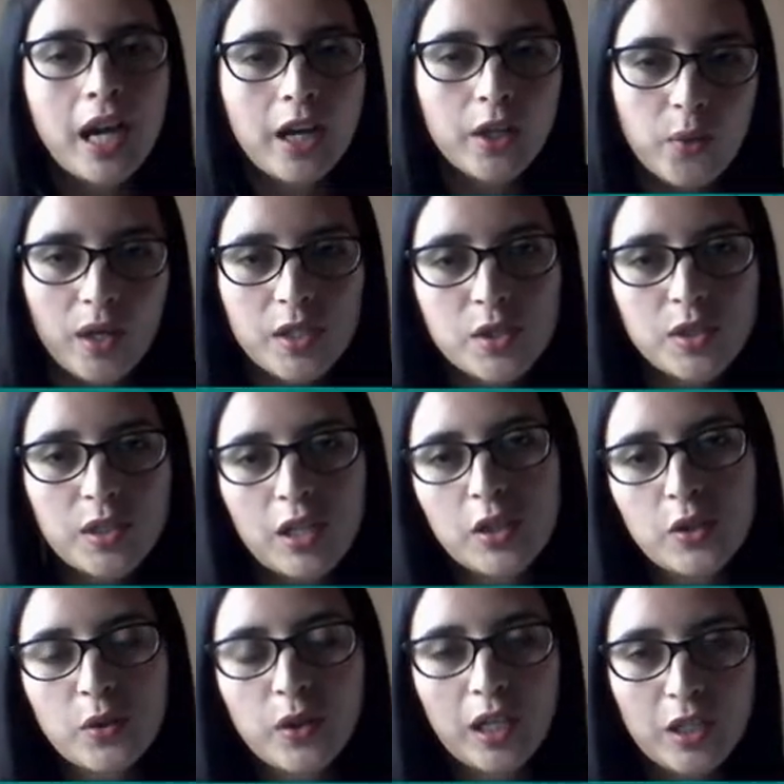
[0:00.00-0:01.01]
a question that
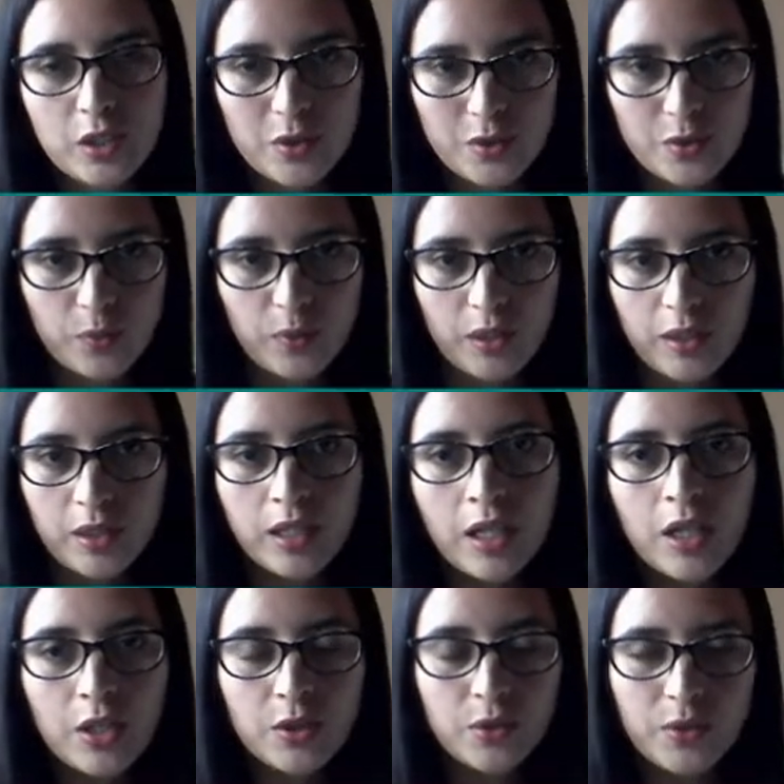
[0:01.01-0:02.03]
you can use with
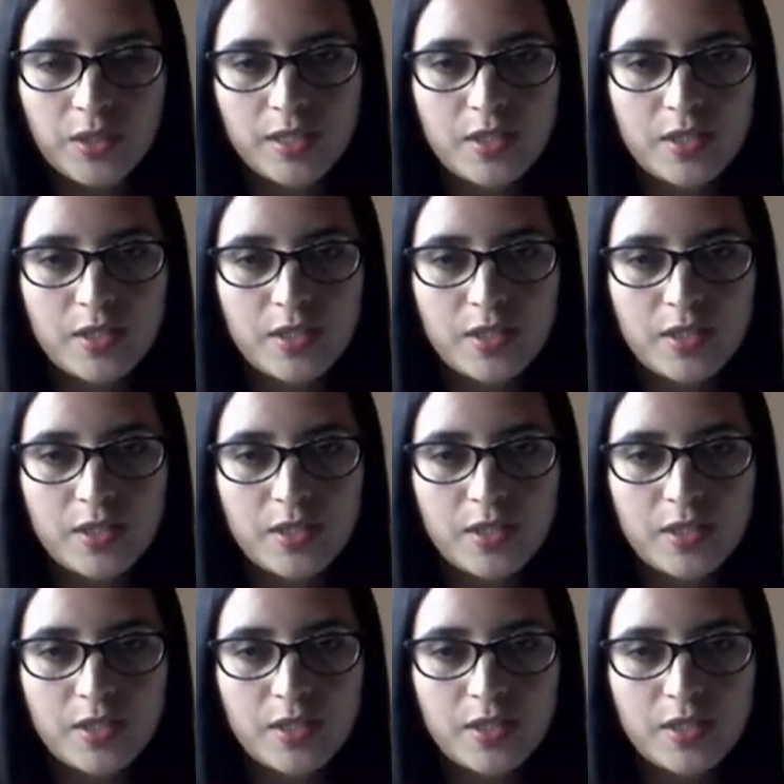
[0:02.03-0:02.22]
your